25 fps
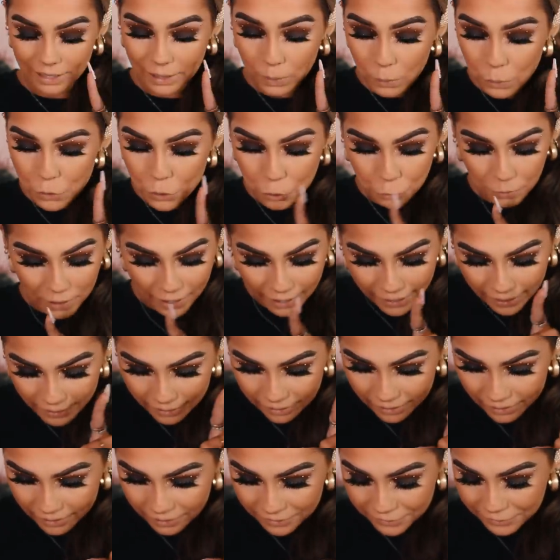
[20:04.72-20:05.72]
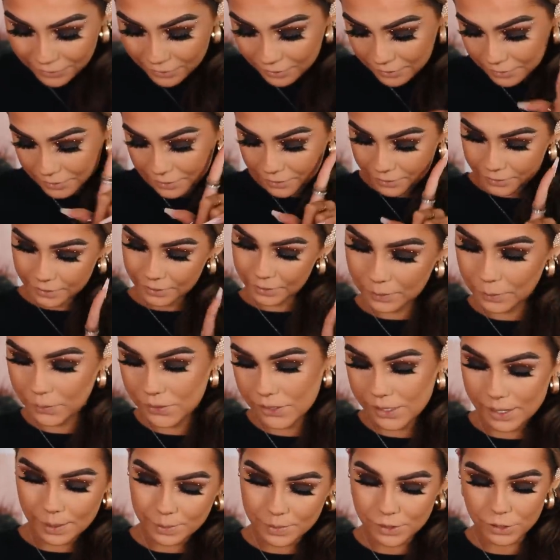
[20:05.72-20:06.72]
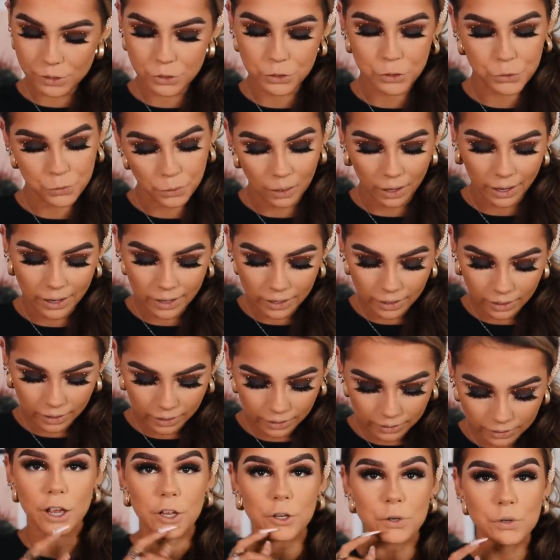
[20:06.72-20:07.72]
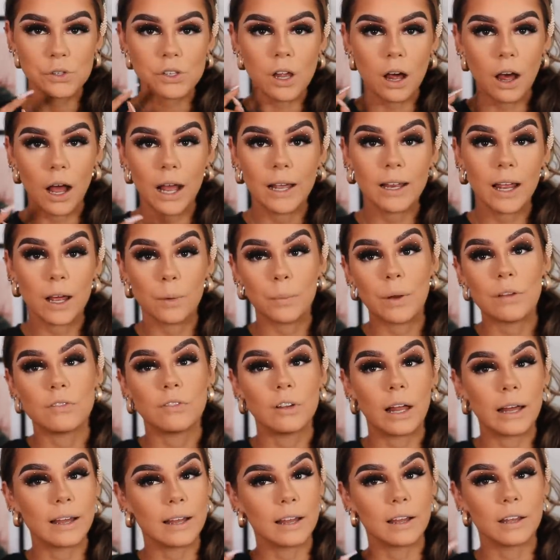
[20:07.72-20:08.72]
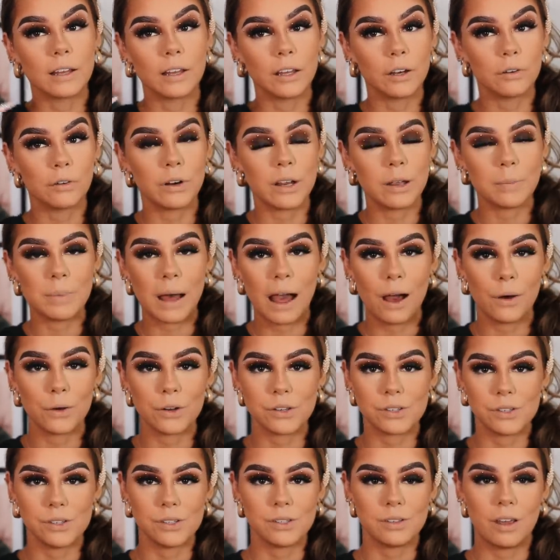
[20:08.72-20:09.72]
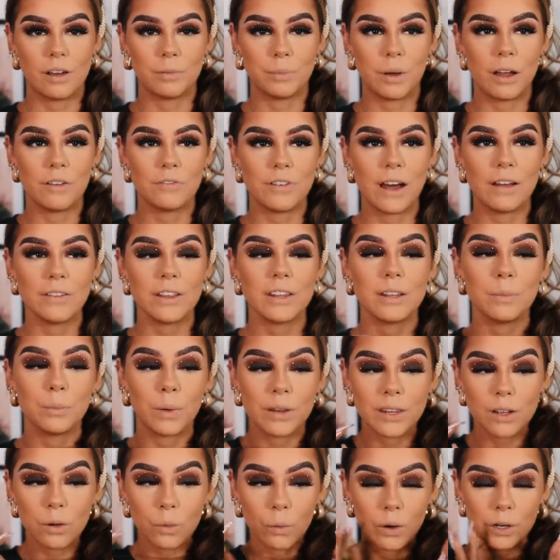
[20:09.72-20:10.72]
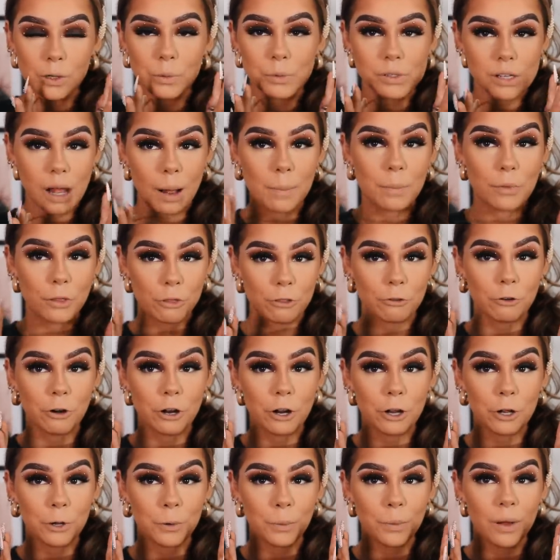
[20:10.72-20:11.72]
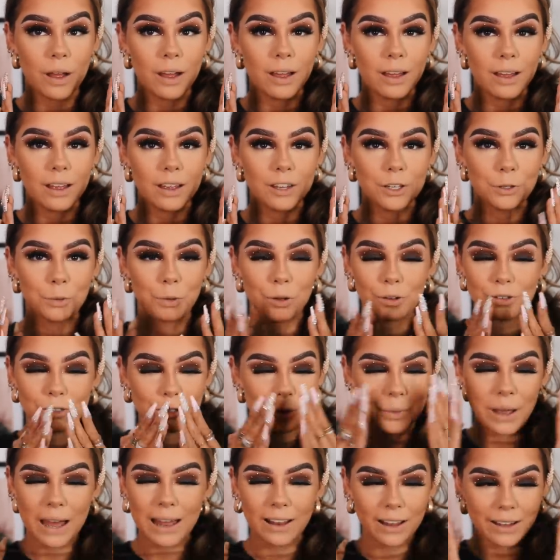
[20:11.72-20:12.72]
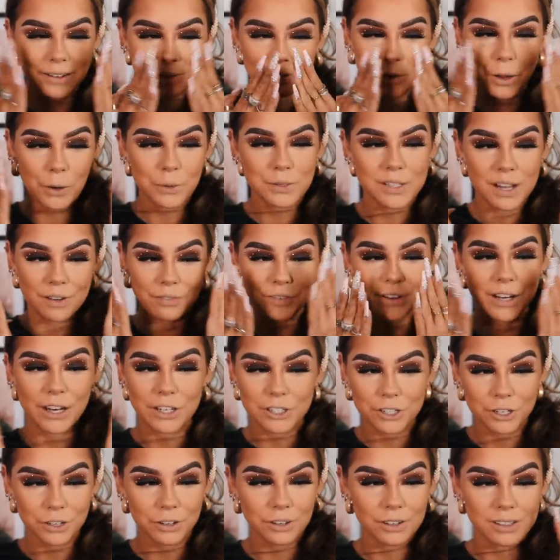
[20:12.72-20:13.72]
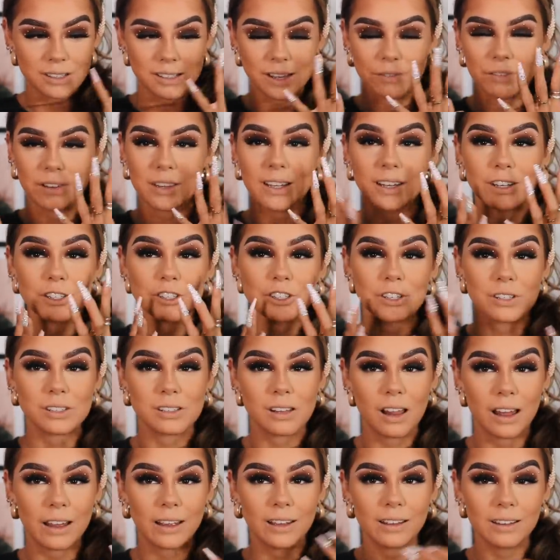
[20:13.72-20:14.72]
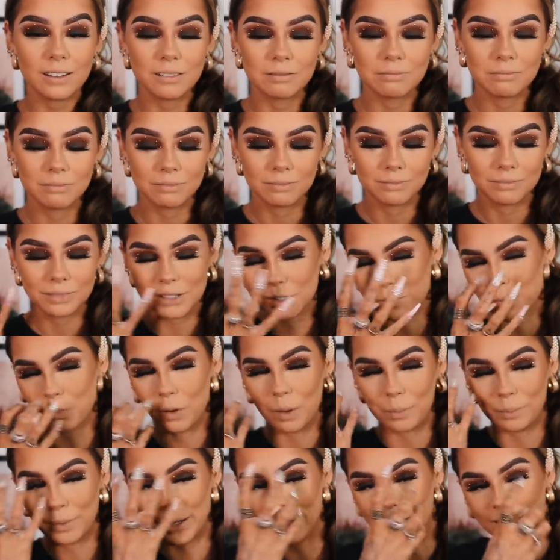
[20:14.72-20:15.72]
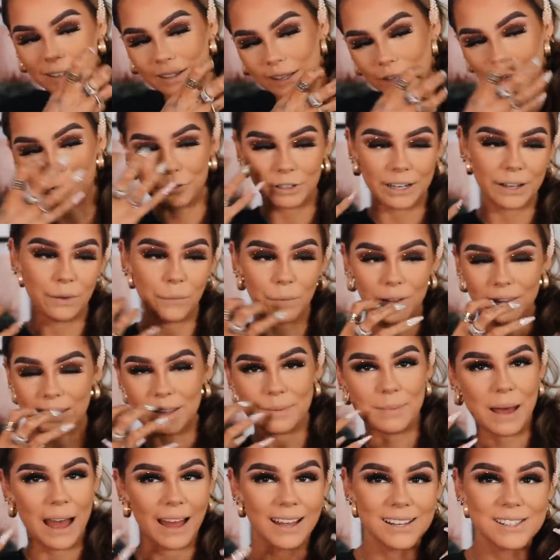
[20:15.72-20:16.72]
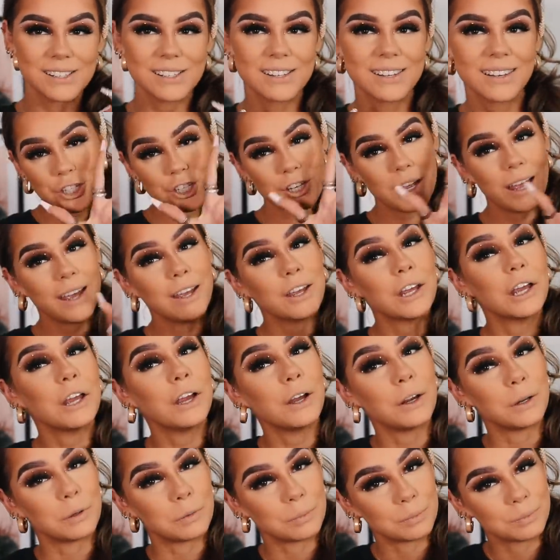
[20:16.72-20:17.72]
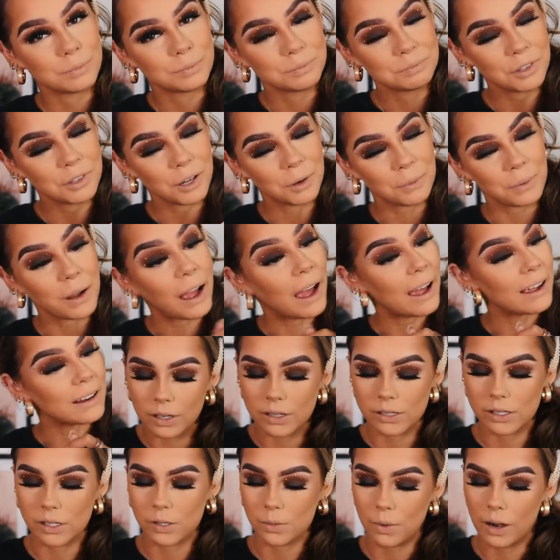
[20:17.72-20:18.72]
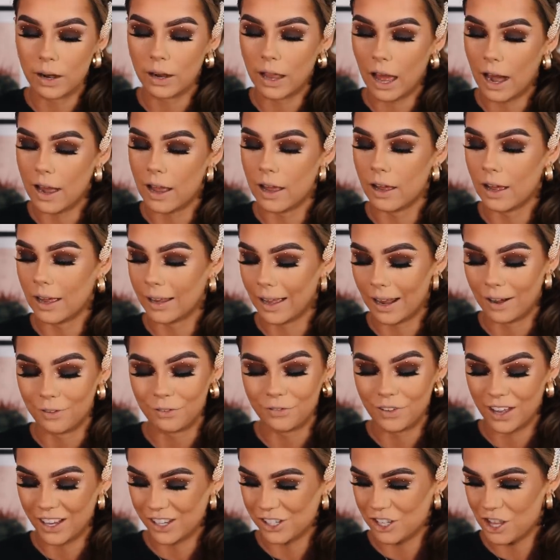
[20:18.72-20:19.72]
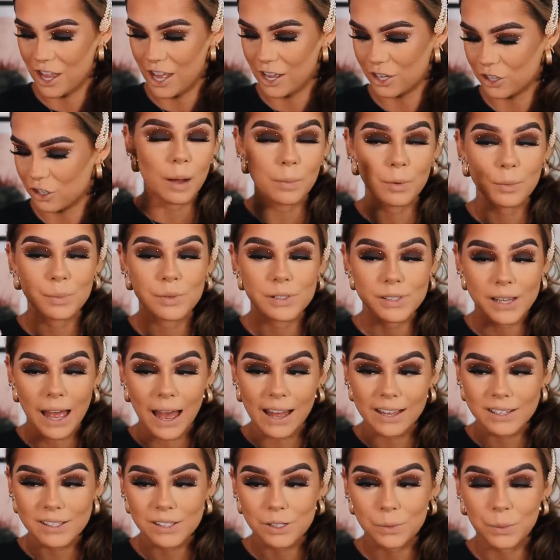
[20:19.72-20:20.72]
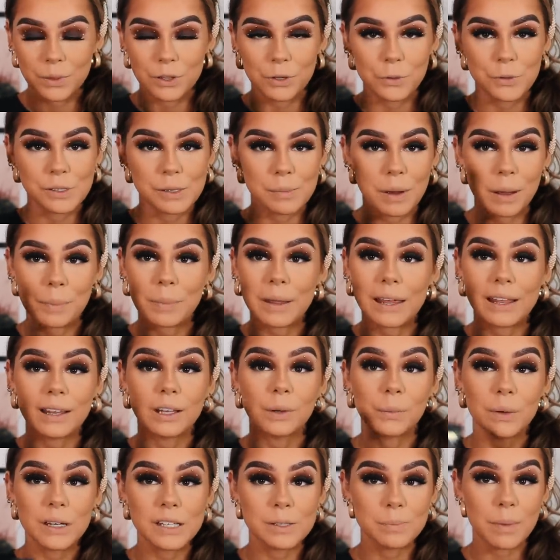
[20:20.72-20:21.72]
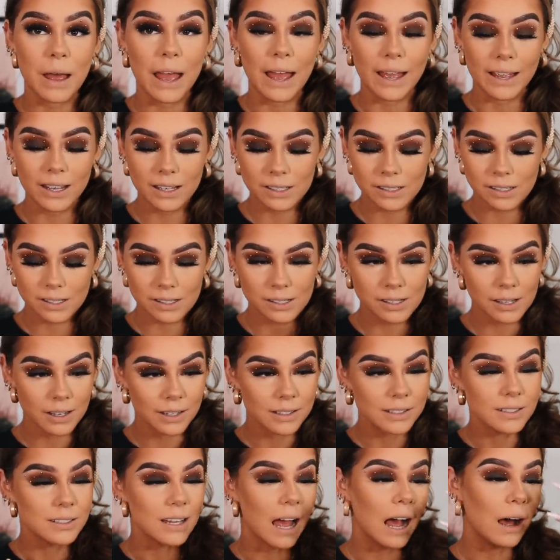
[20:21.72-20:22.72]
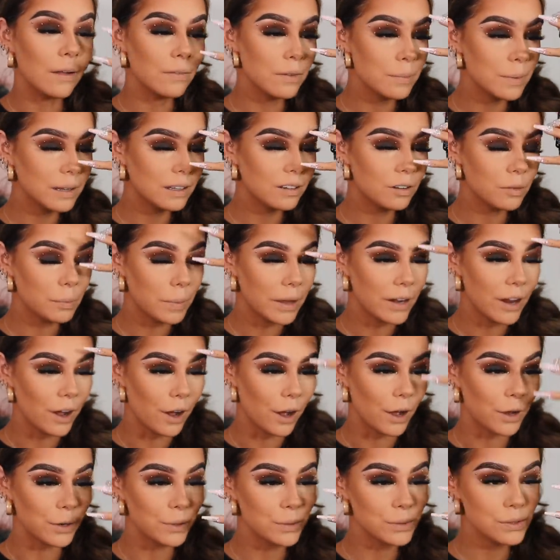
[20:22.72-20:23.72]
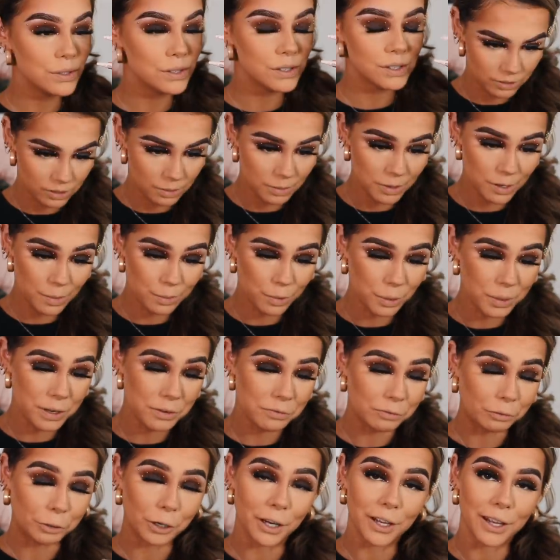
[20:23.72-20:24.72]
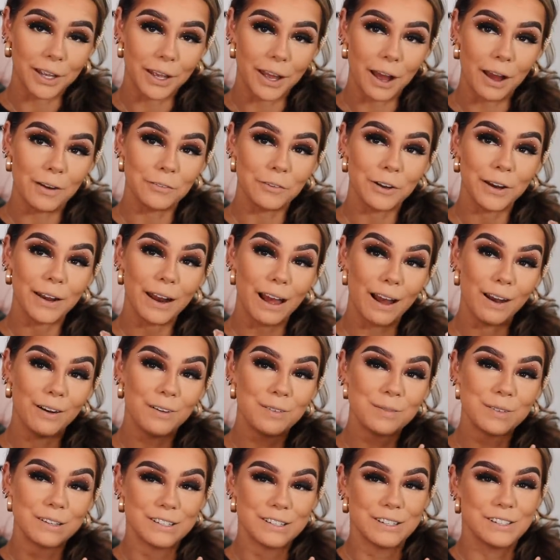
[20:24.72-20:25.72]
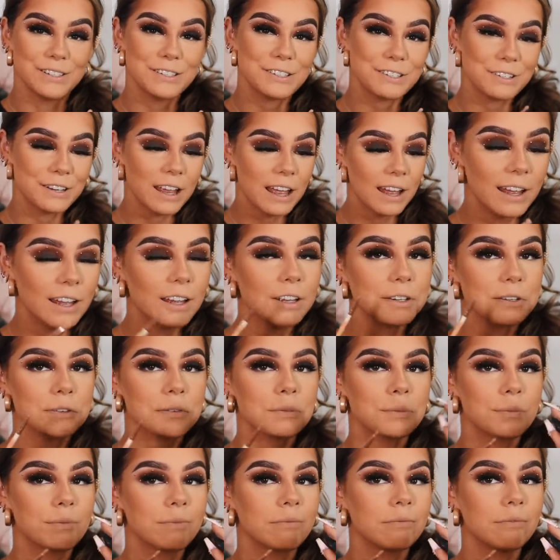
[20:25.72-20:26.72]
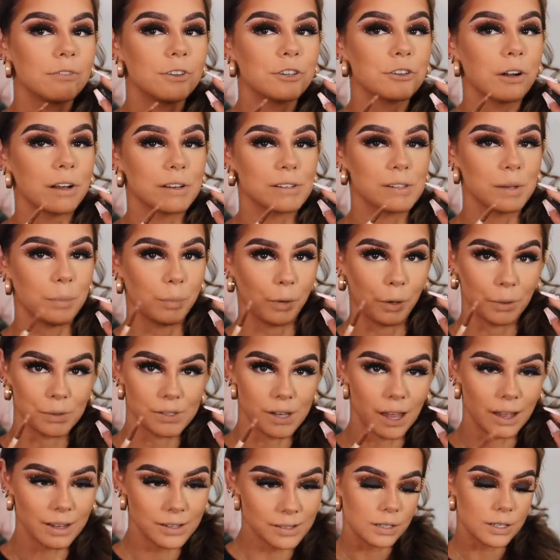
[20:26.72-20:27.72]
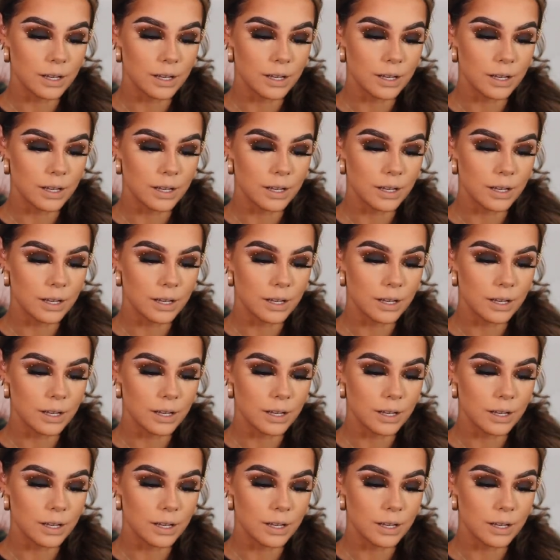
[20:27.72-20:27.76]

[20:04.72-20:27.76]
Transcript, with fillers: Little trick, little tips and trick. I used to highlight with like glittery powders and stuff, but I found that when the oils come through, you, you get like no definition because everything's just like this one big glittery oily mess. She ain't cute. Okay, this is where I gotta, I gotta fix this. I'm obsessed with using my P. Louise base down the middle of my nose. Some of you are probably freaking out right now. just trust the process.